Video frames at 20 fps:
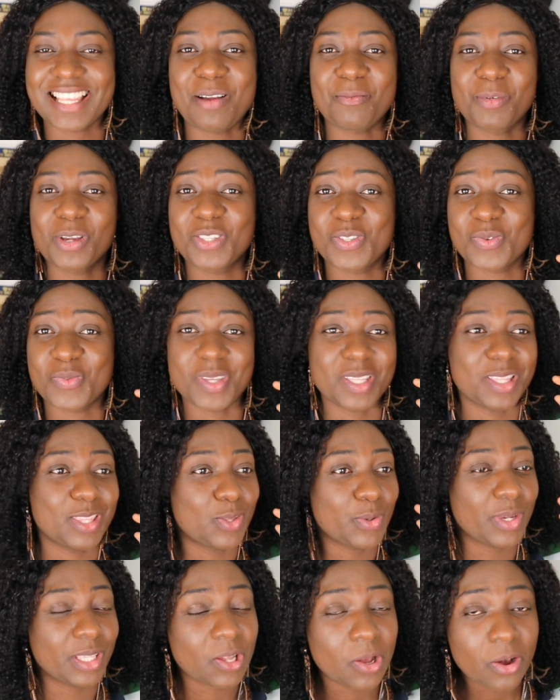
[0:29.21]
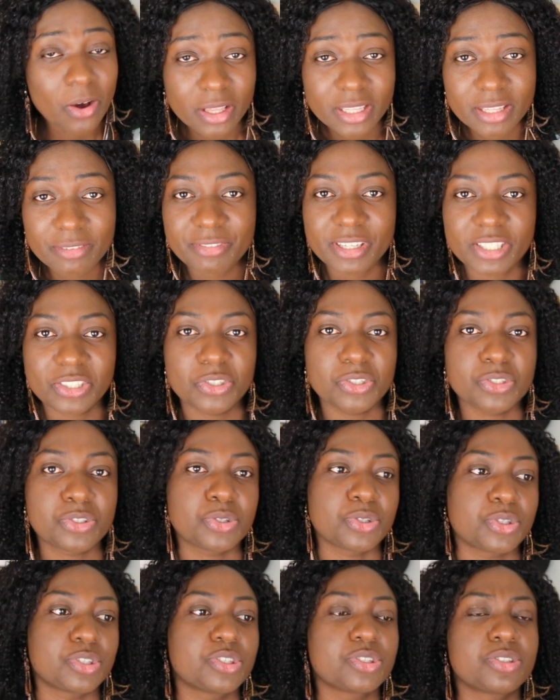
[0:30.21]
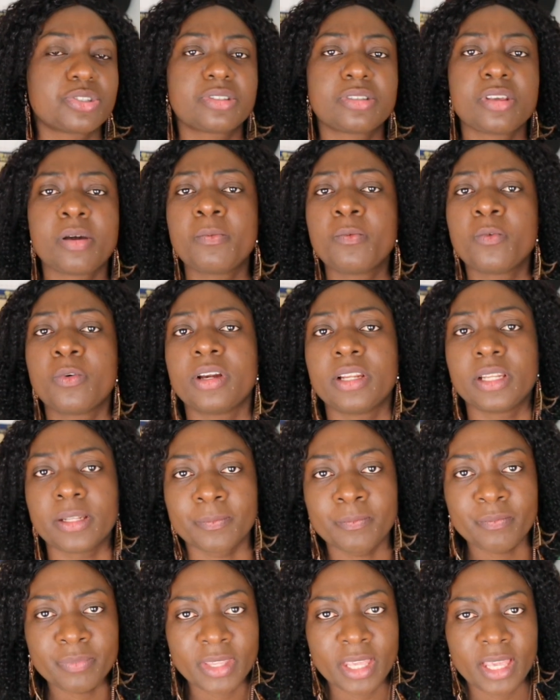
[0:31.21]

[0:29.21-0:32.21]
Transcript: I'm going to be doing all the videos to show someone